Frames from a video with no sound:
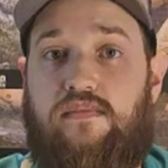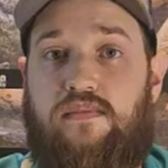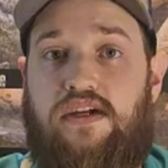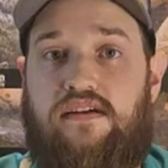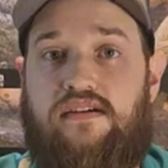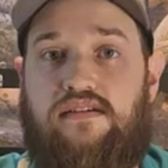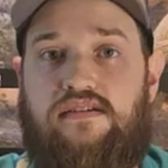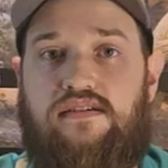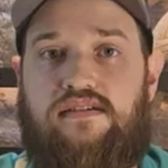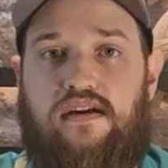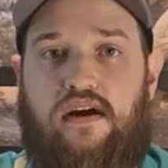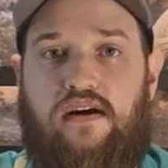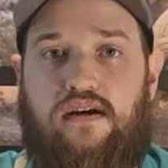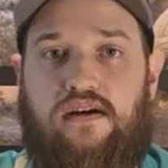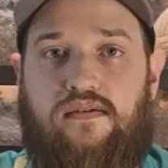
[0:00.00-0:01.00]
meters
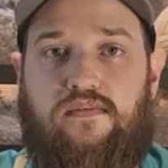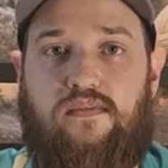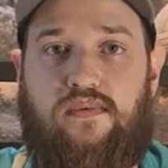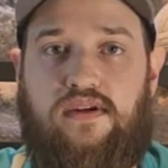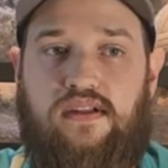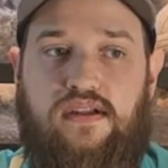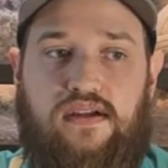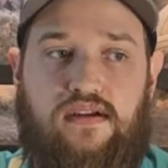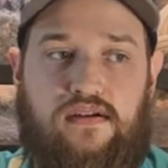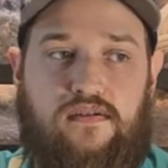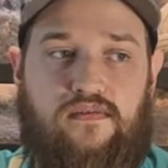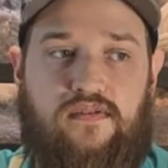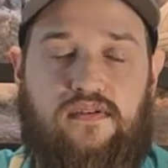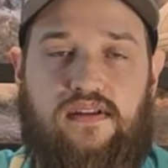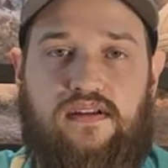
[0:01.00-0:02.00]
are really good
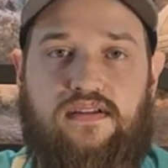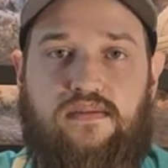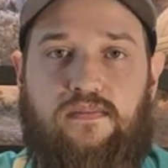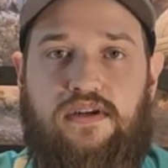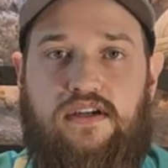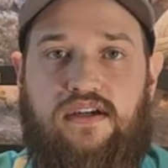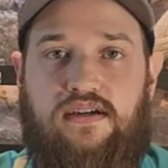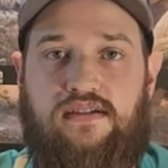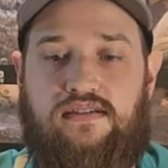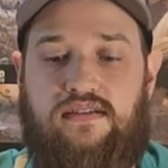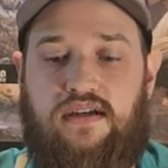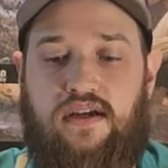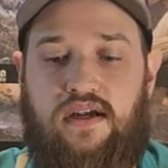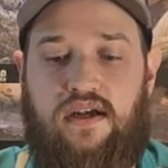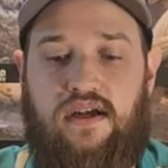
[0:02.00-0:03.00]
for this because
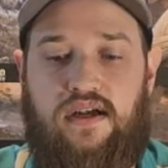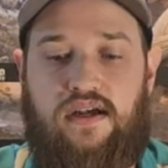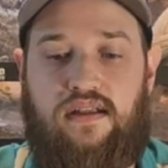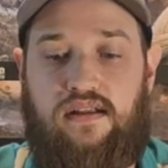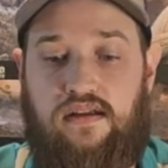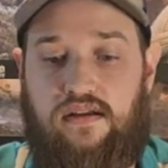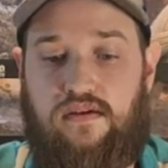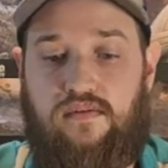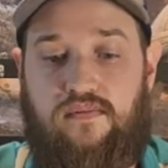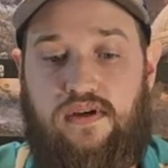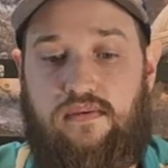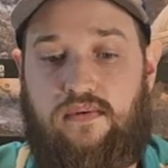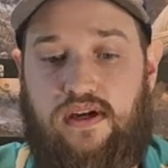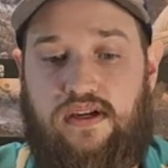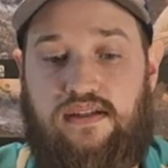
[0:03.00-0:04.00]
the
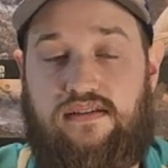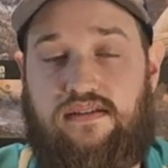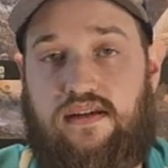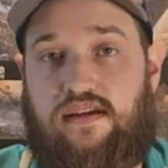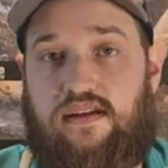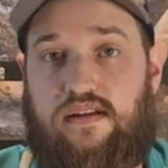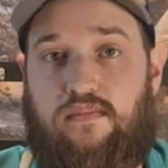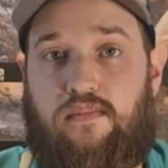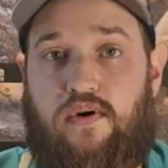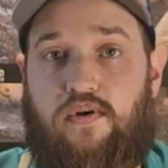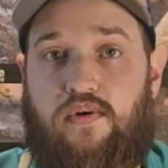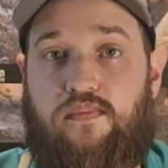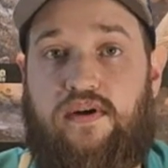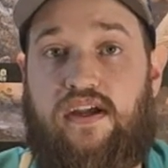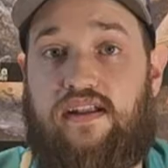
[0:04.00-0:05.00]
UV rays in the
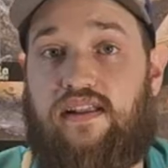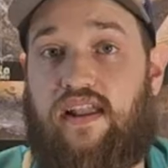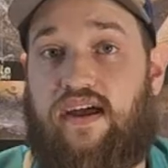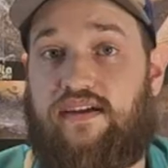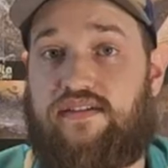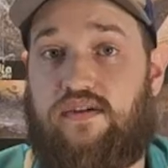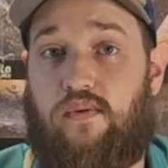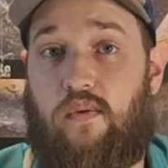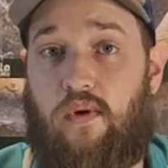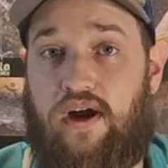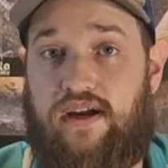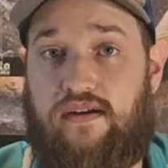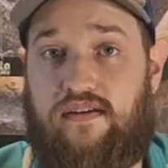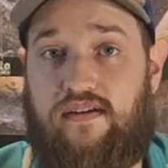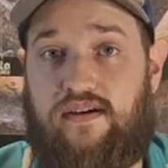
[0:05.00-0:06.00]
bulb can last
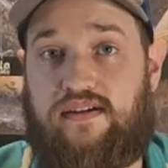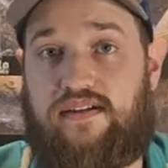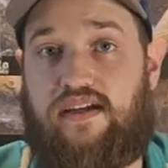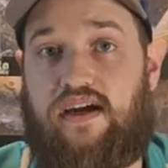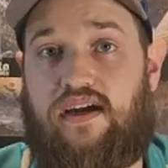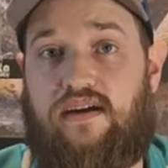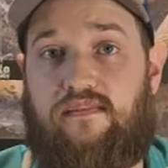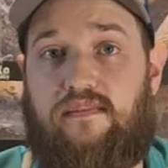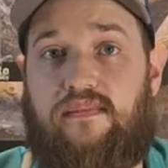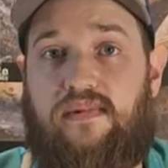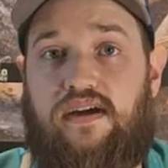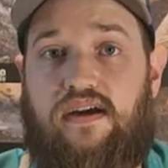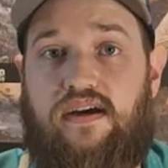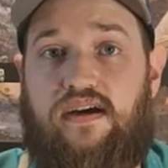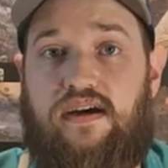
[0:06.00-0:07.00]
quite a long
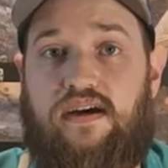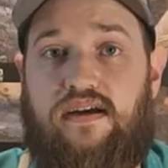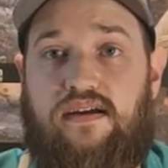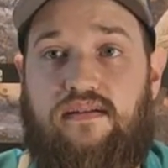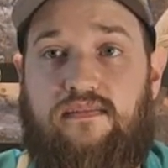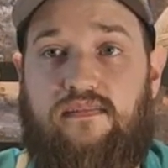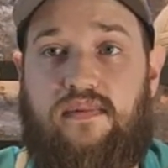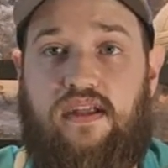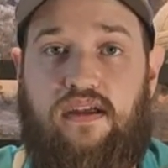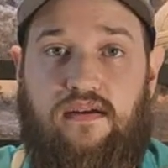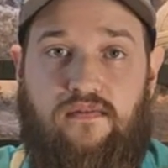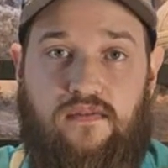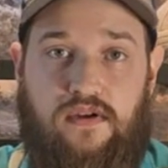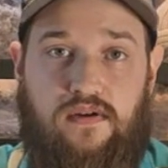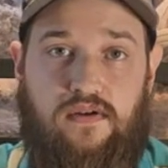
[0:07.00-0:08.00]
time
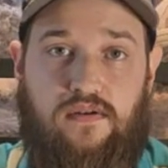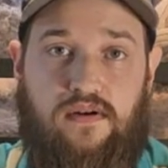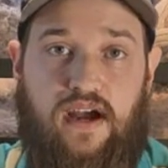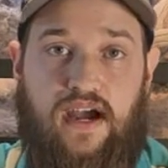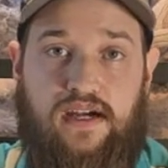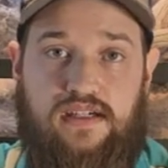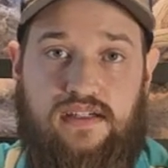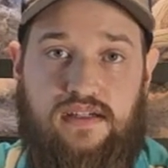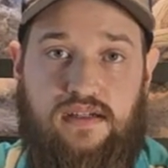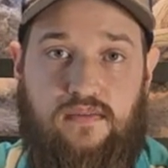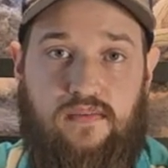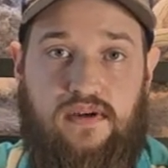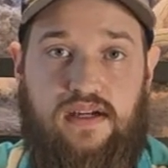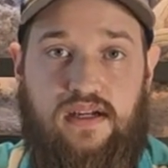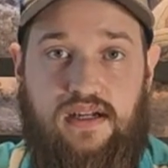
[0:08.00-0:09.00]
if you're actually
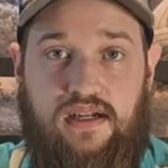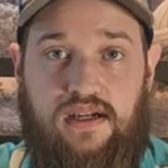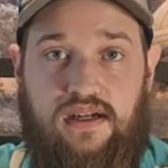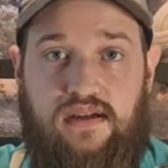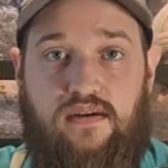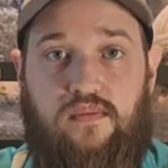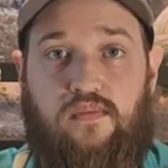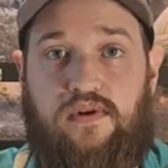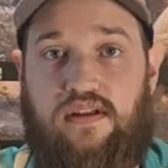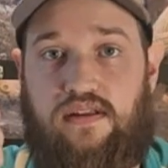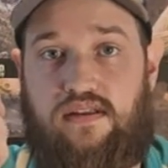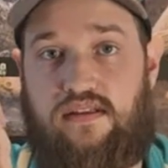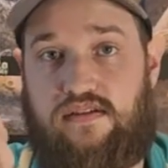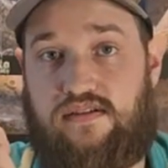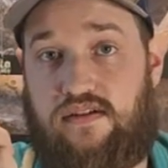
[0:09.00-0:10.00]
reading it
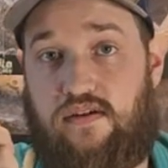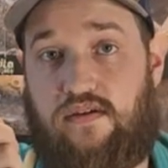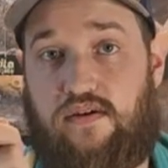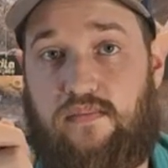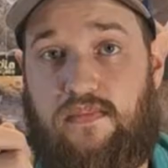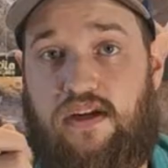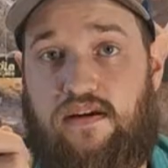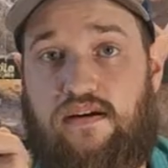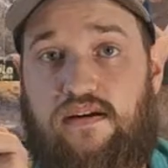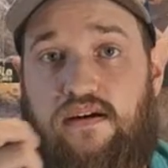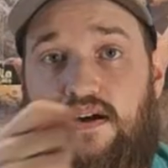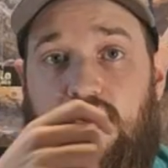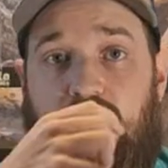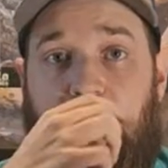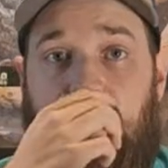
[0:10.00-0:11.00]
with the solar meter.
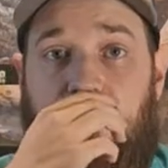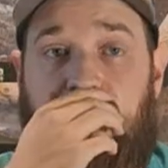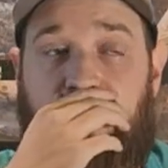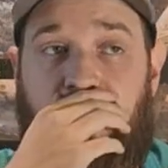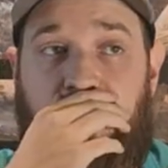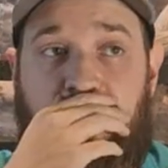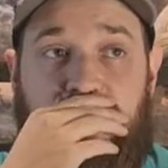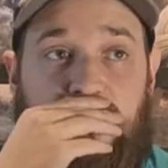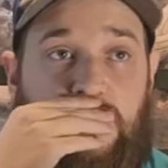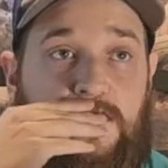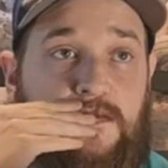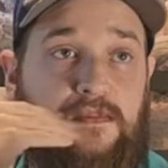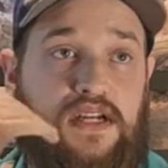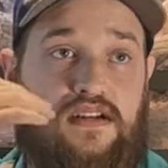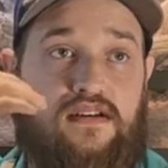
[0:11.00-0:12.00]
If the
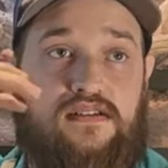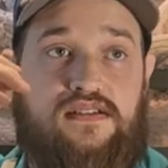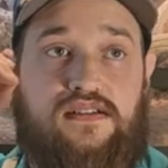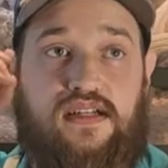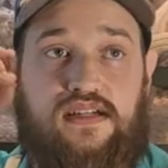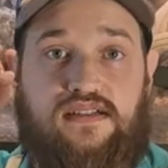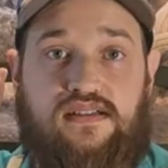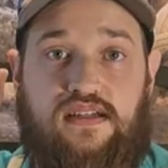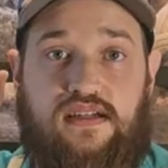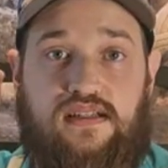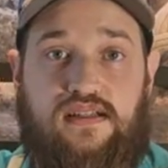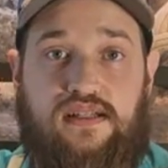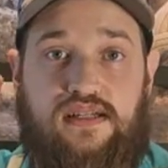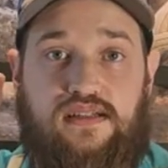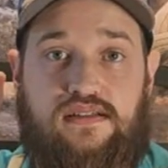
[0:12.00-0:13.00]
solar meter says
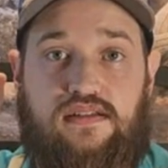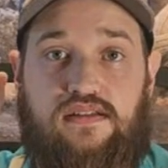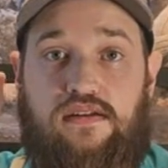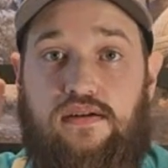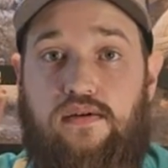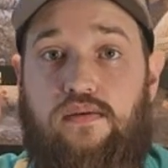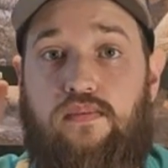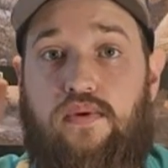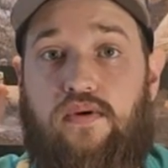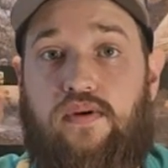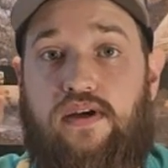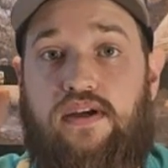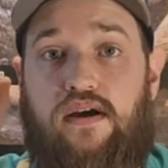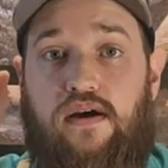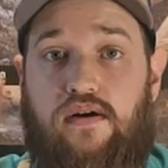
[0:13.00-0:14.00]
at least
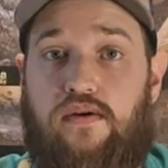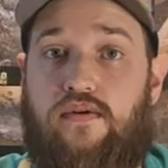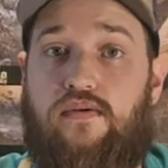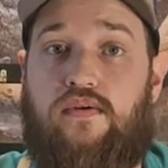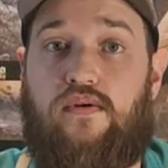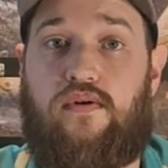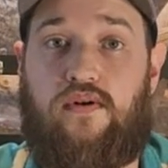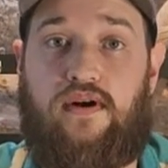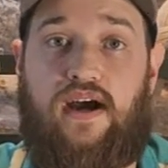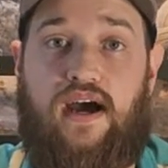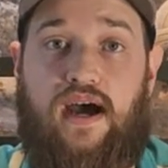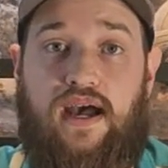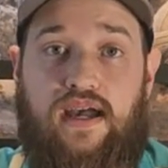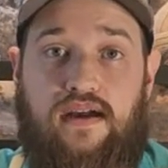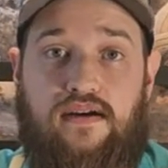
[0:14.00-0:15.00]
2.0 or
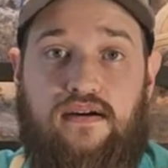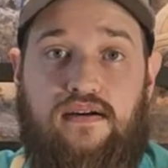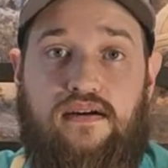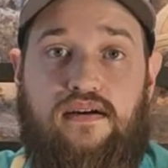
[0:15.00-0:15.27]
higher